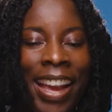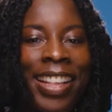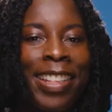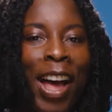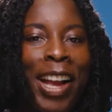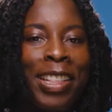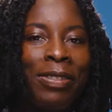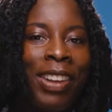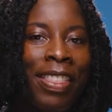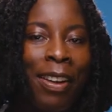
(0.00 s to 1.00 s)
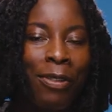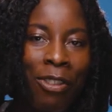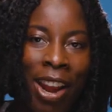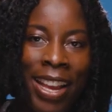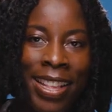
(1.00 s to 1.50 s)
It's kind of like that
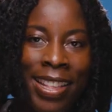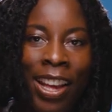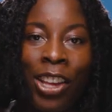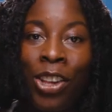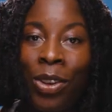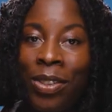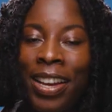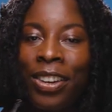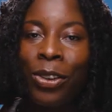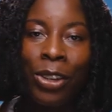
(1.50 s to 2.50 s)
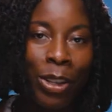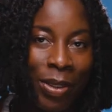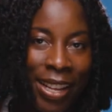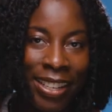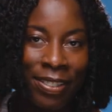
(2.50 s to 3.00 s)
phrase use it or
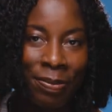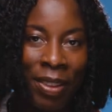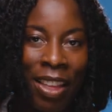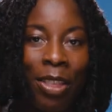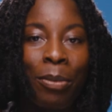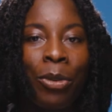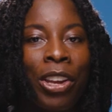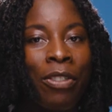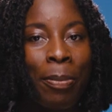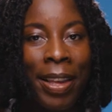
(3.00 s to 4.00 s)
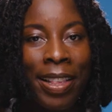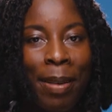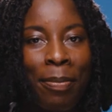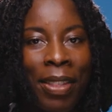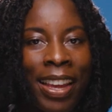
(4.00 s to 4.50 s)
lose it. The more you repeat
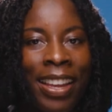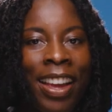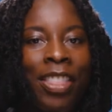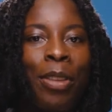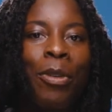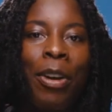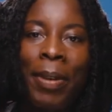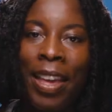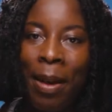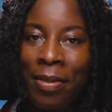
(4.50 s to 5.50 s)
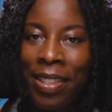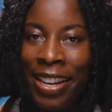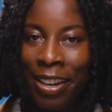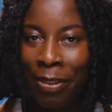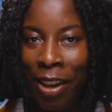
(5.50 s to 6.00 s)
something, the more it becomes
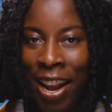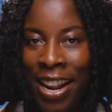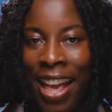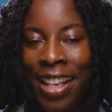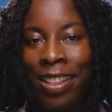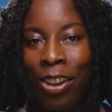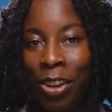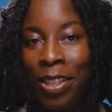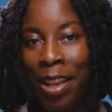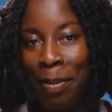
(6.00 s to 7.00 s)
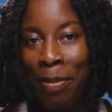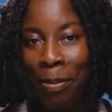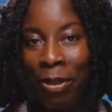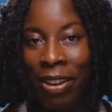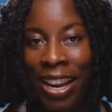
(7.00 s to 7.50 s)
solidified as long term
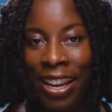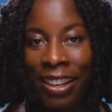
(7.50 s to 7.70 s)
memory.